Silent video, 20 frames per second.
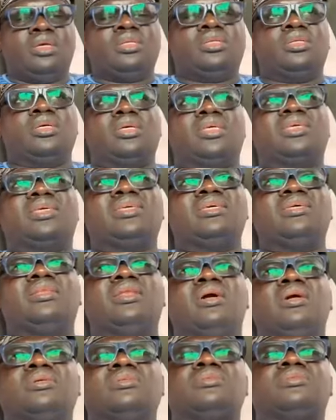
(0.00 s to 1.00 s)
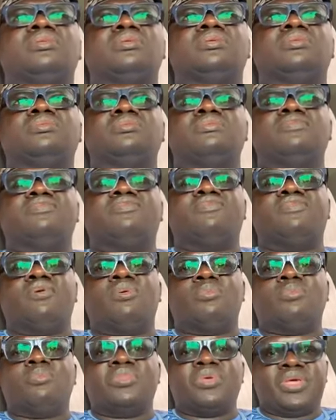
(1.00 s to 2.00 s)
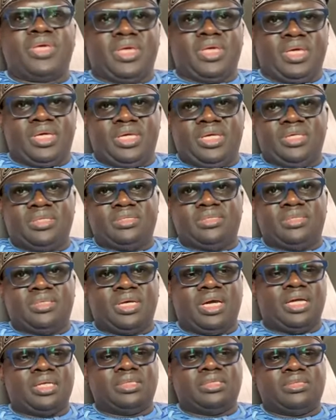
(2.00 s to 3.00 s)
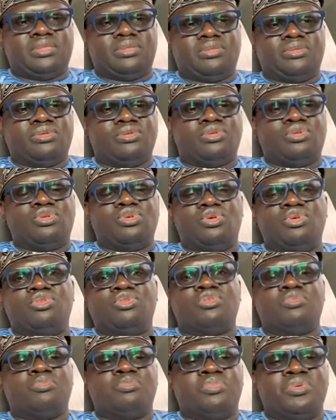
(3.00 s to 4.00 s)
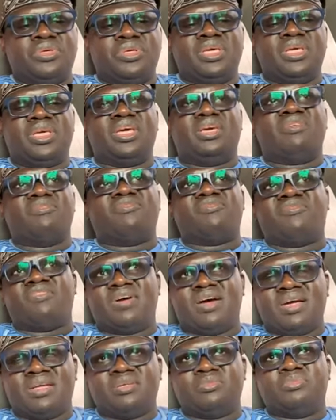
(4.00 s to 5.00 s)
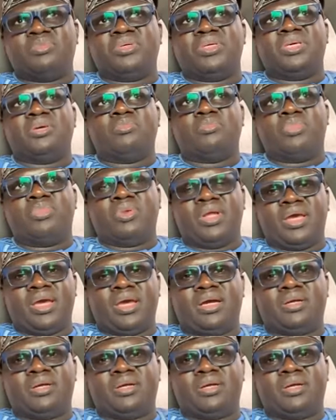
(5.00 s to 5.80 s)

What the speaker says: The key lesson for me is that don't be a fan, be a player.